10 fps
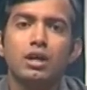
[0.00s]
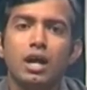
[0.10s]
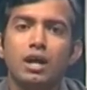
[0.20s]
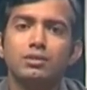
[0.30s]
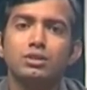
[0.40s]

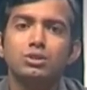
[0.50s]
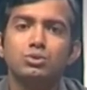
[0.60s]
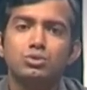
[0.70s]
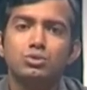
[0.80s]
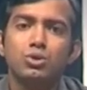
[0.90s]
and the
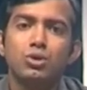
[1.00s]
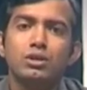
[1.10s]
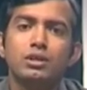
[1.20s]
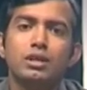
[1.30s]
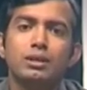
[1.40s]

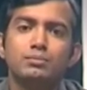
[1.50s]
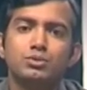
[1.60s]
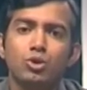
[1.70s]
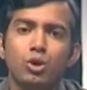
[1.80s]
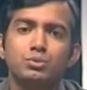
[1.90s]
neutron
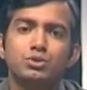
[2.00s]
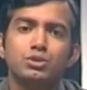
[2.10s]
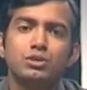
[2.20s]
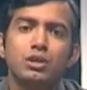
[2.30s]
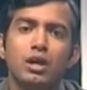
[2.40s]

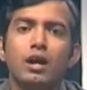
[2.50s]
absorption